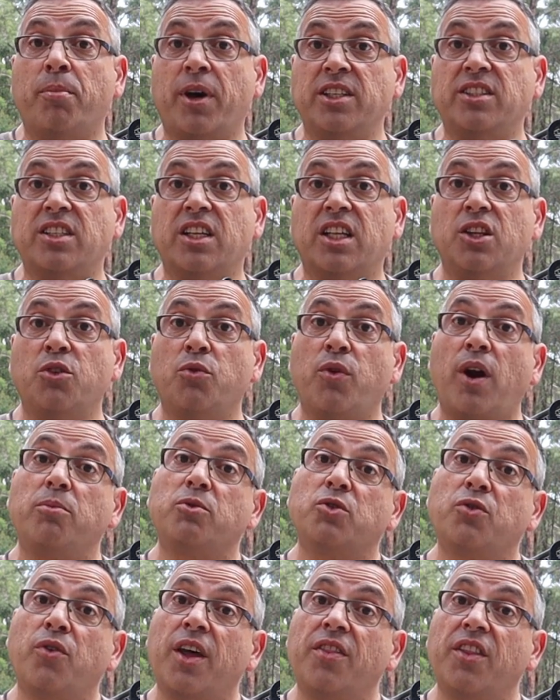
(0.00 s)
basically
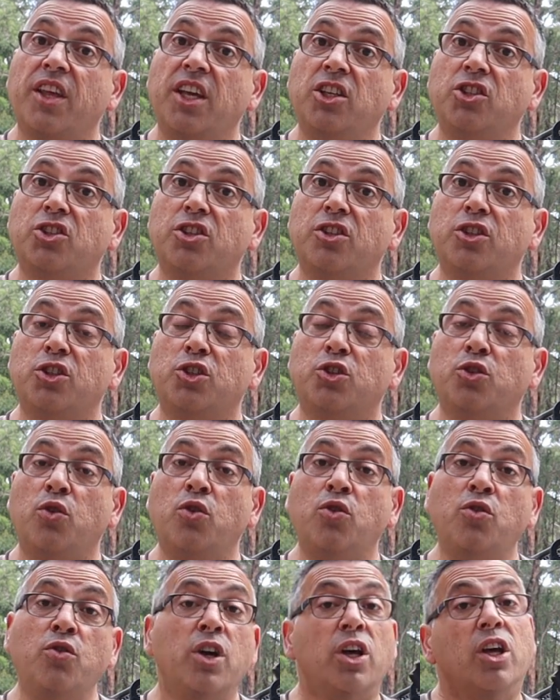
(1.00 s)
wraps around the hinge of the
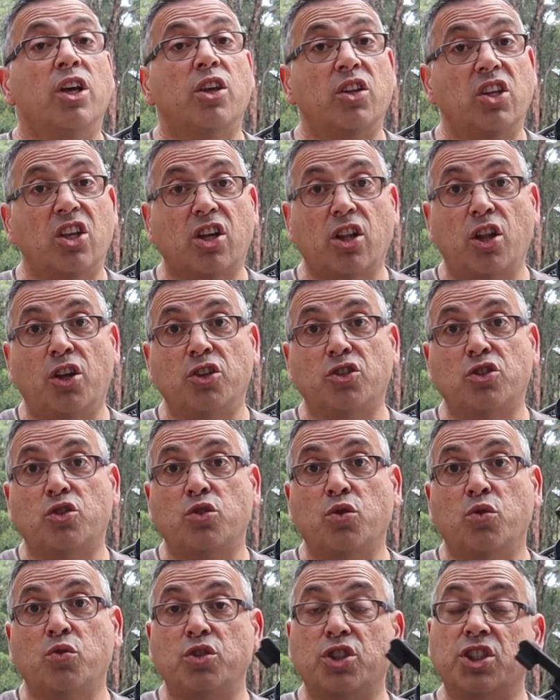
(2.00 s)
door. When you close the
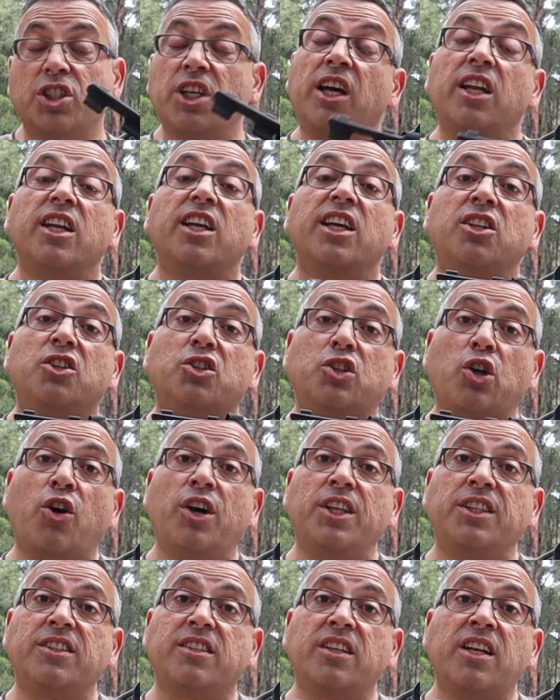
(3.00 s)
door shut, it
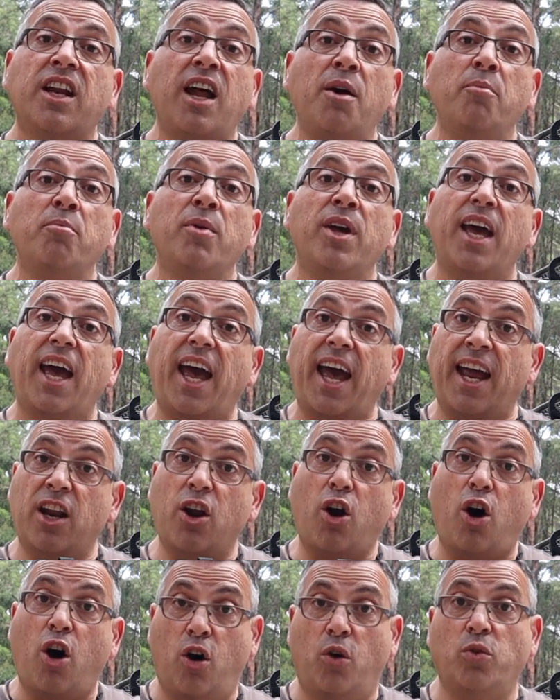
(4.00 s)
tightens it up and it
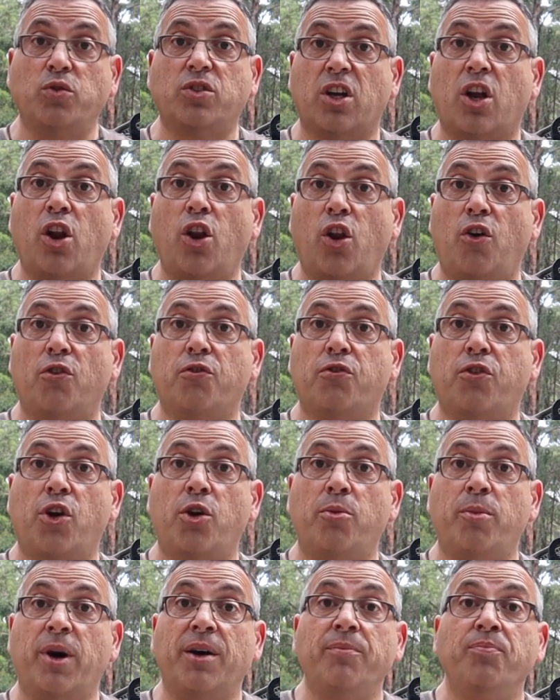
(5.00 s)
holds it a lot
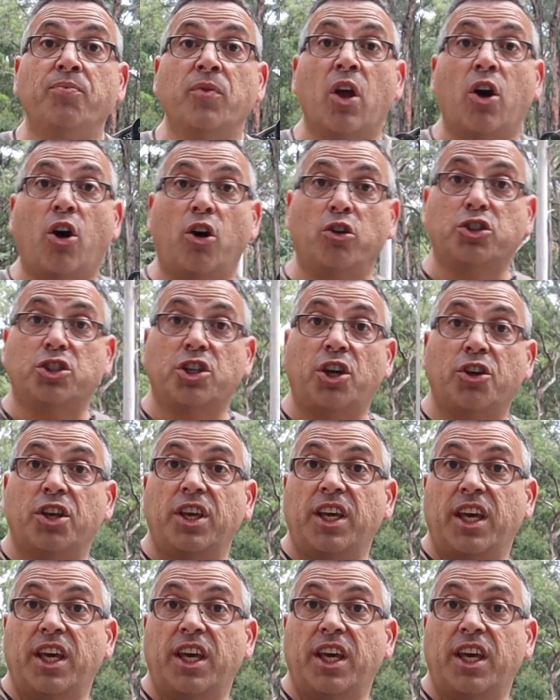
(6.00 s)
firmer. I'll show you